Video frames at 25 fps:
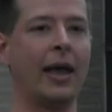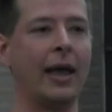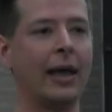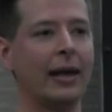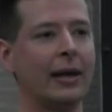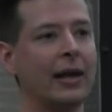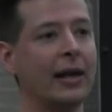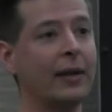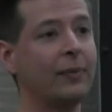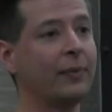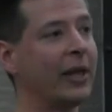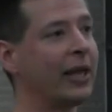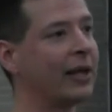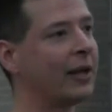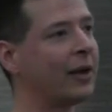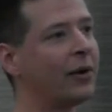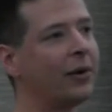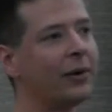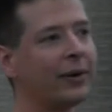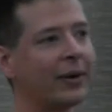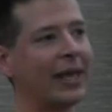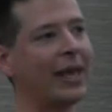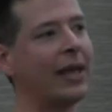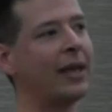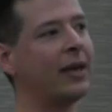And I'm like,
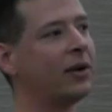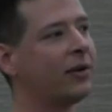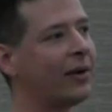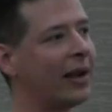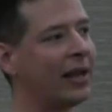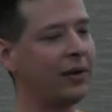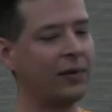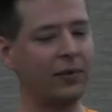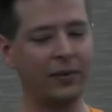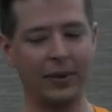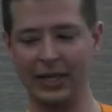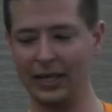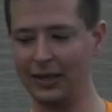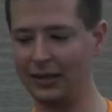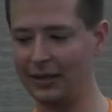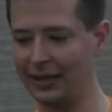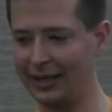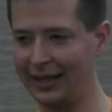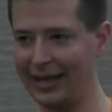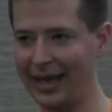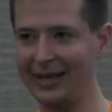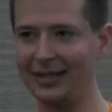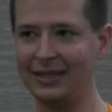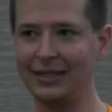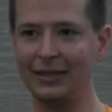okay, great, we did the
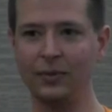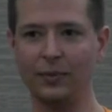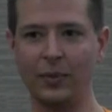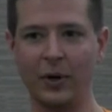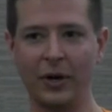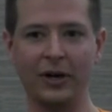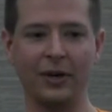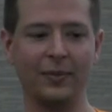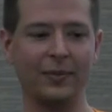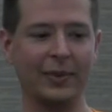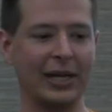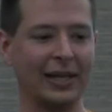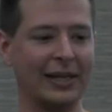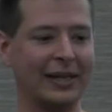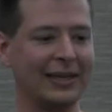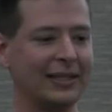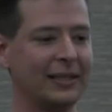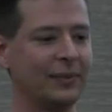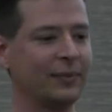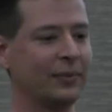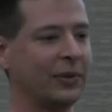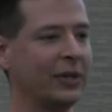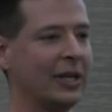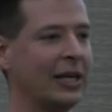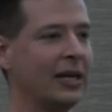guessing part of my
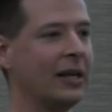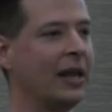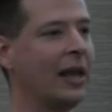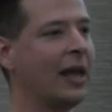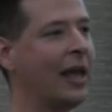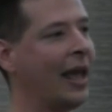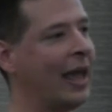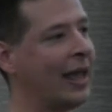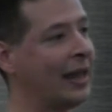lesson plan,